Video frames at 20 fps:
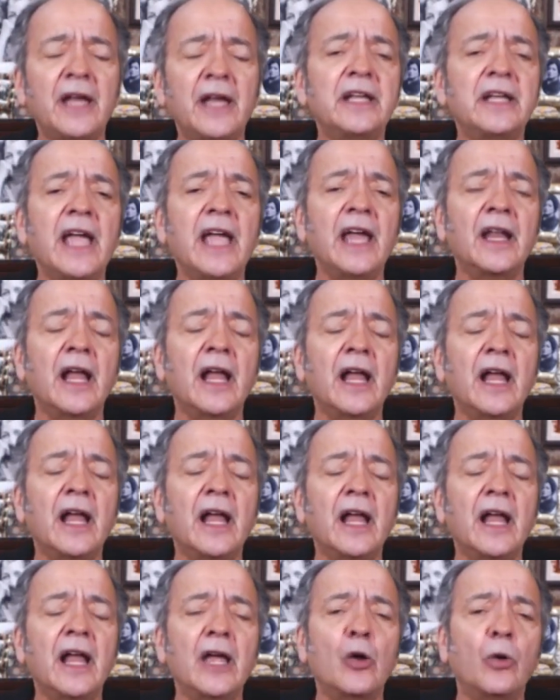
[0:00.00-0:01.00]
And again, I
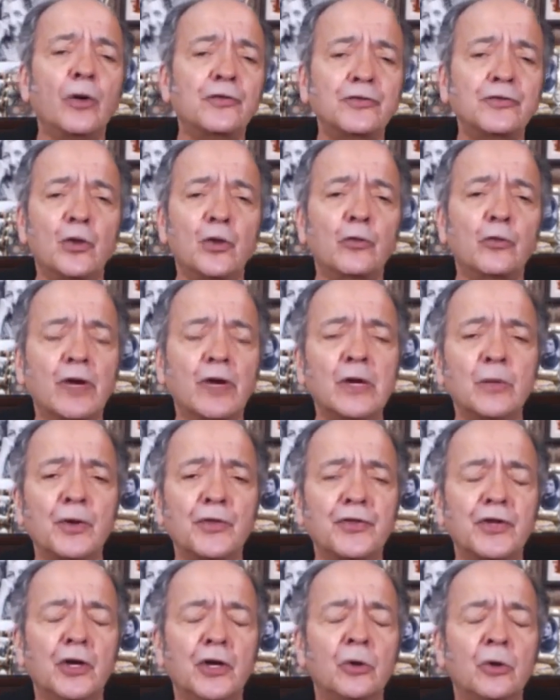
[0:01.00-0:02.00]
also agree with
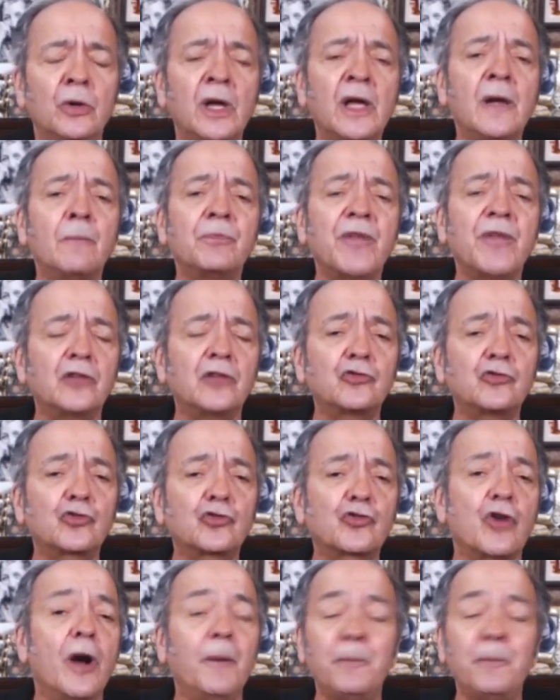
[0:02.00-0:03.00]
you that
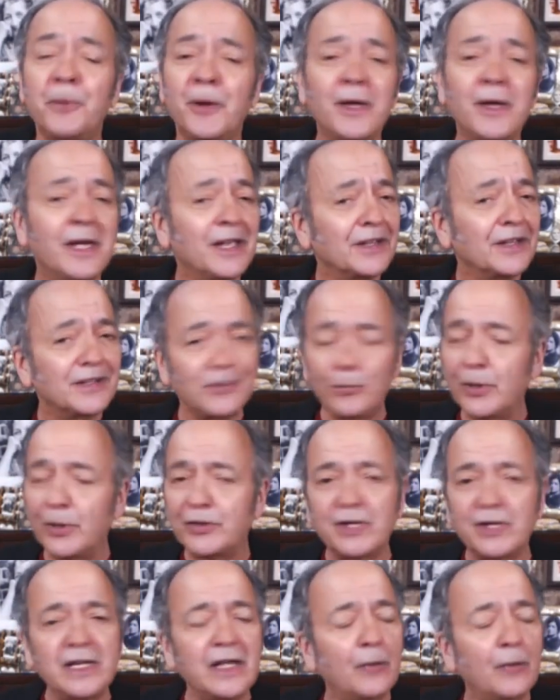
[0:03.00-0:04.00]
Trump,
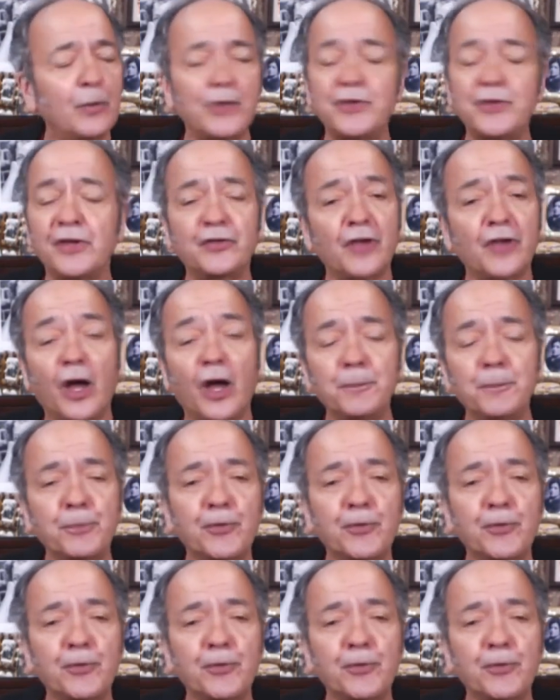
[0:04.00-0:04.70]
with, the, with this